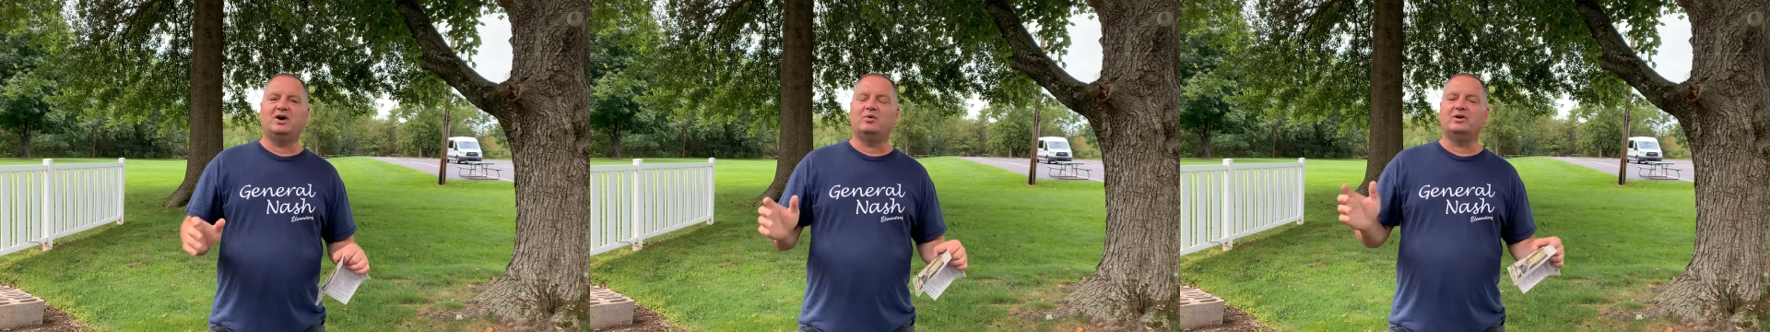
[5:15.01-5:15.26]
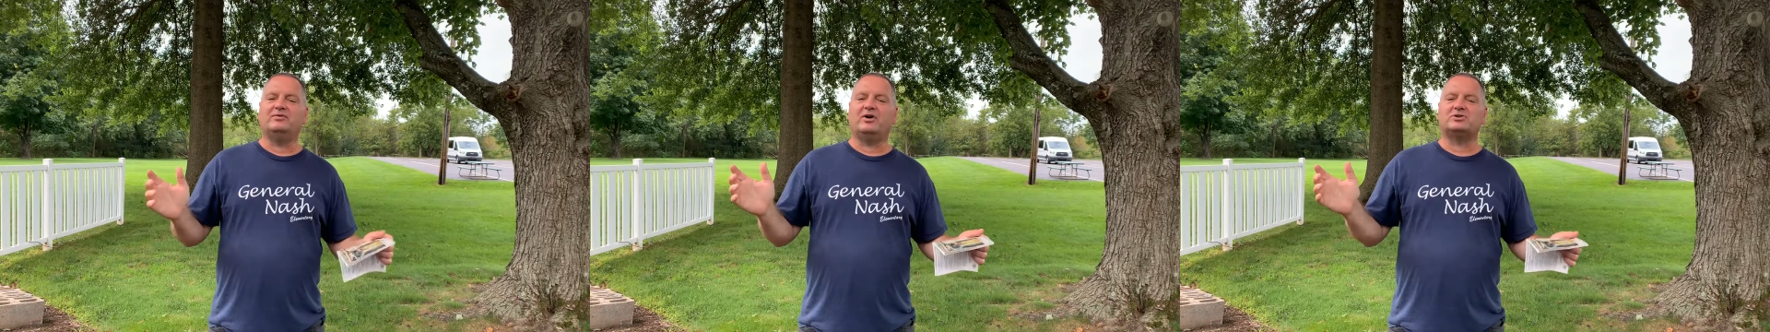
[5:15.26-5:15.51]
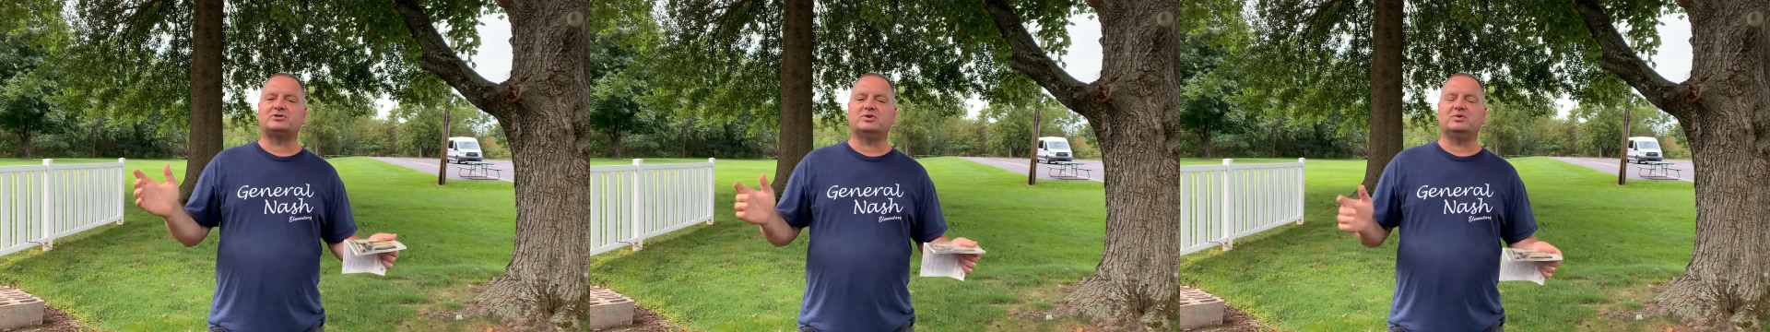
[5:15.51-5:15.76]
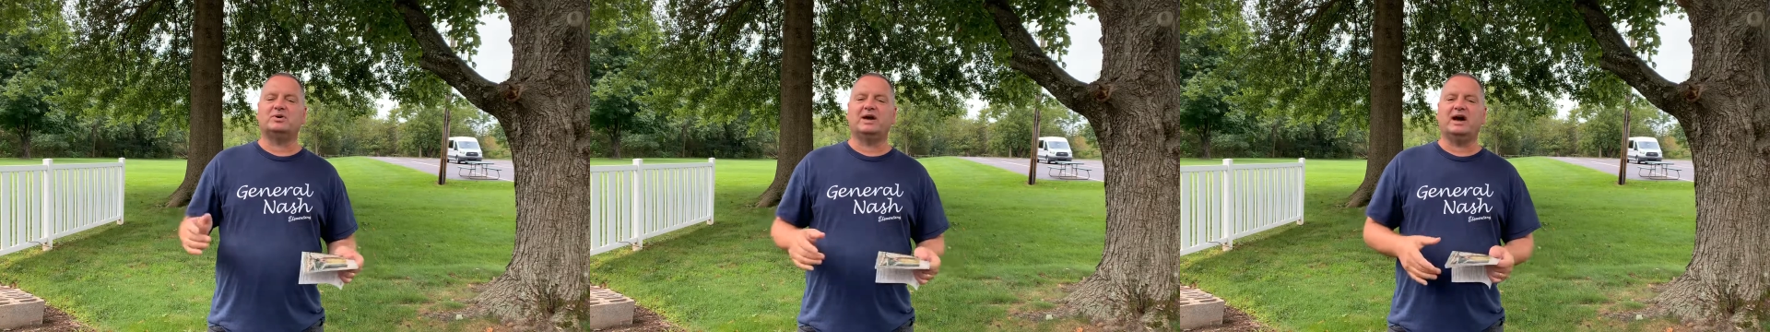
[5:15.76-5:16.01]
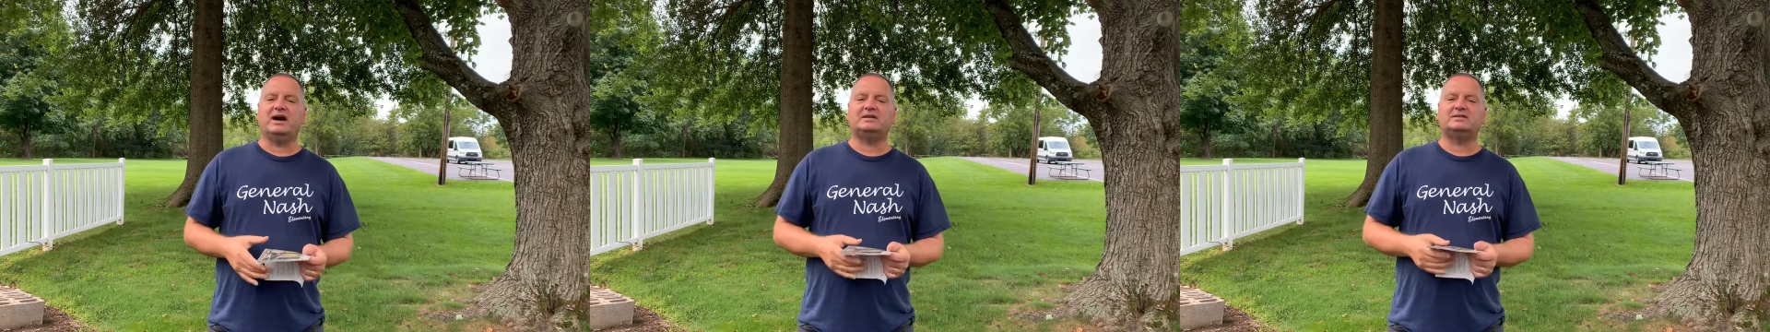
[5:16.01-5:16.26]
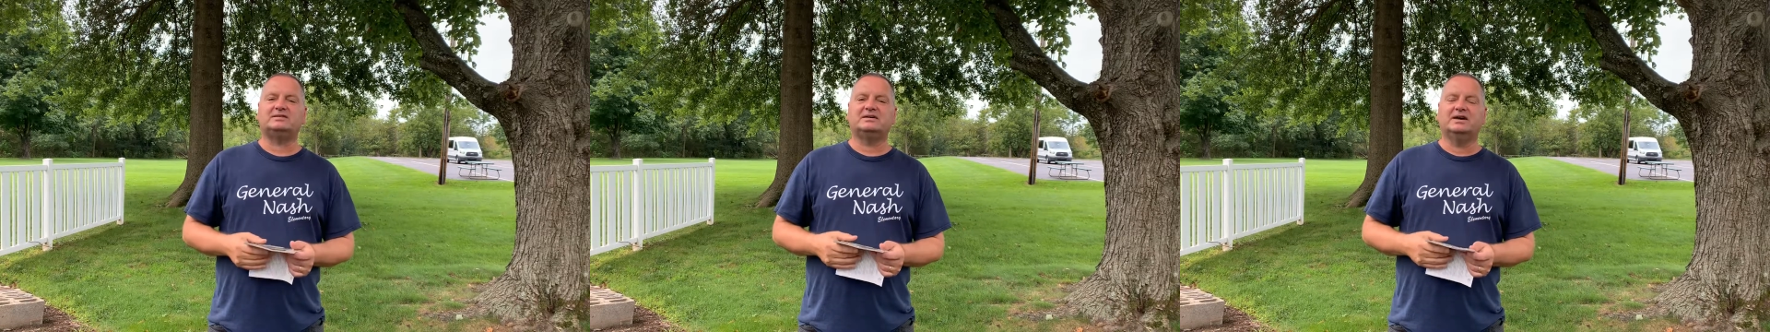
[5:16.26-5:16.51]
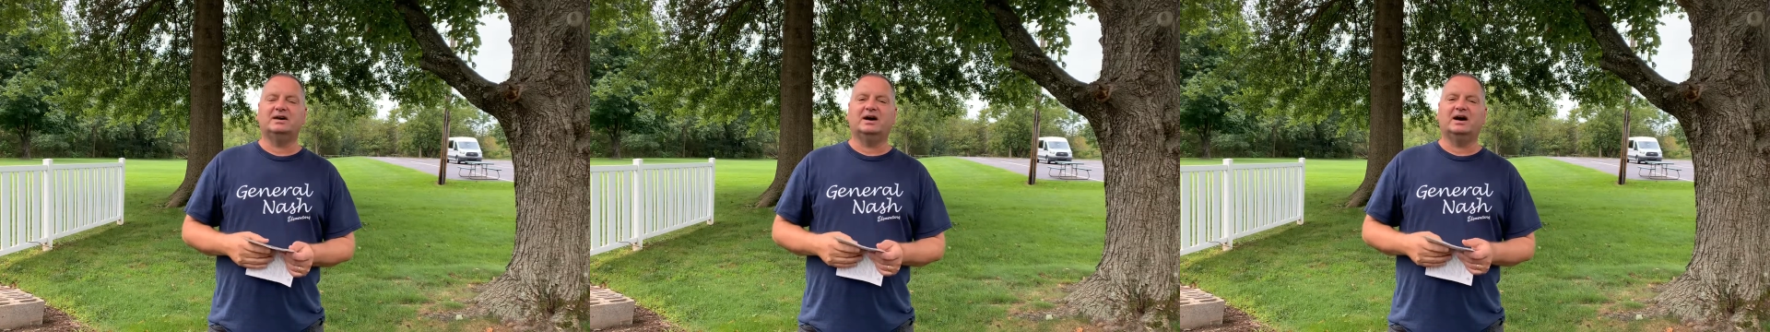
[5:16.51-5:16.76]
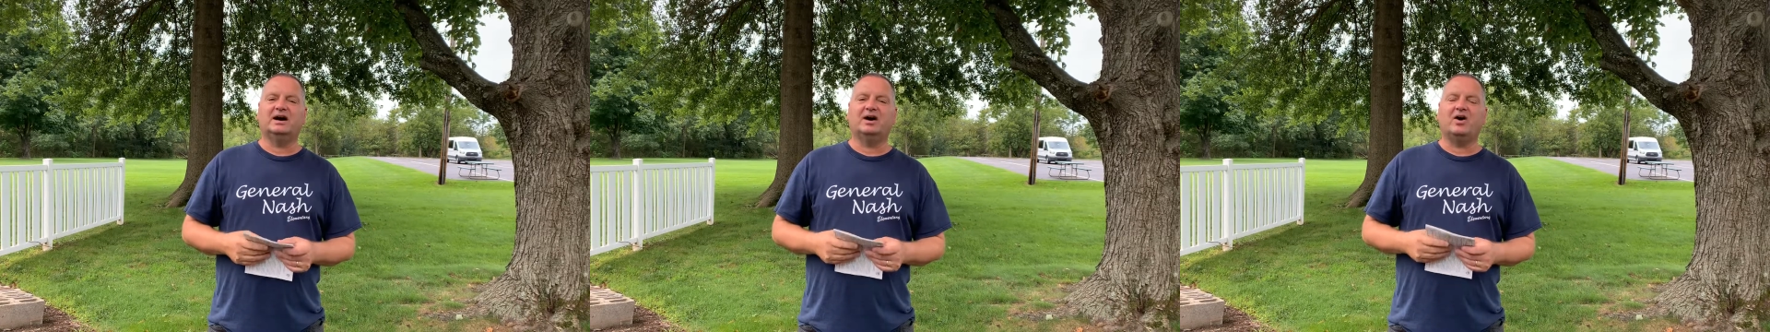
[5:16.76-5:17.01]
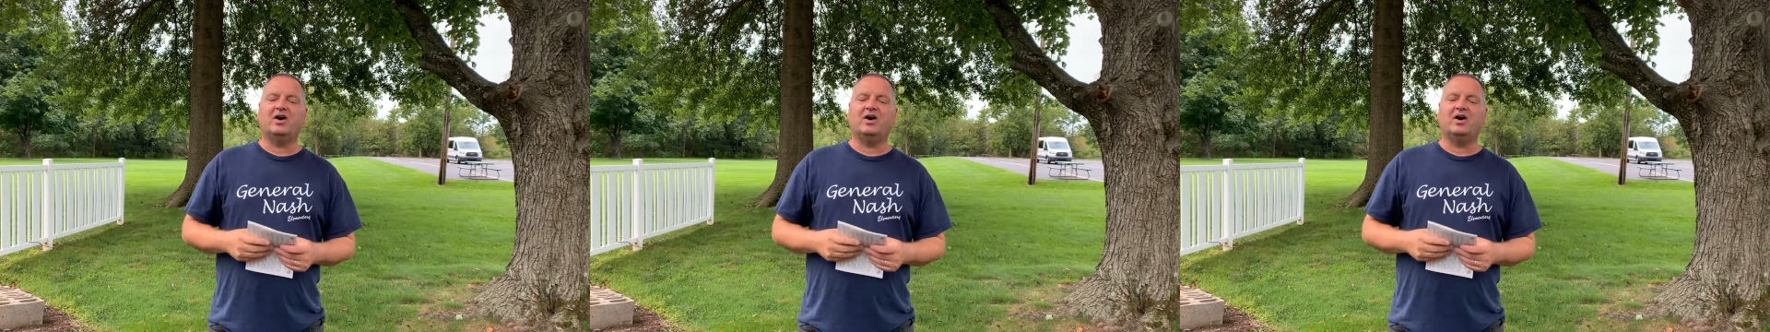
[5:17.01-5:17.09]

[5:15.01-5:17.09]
We've also got uh,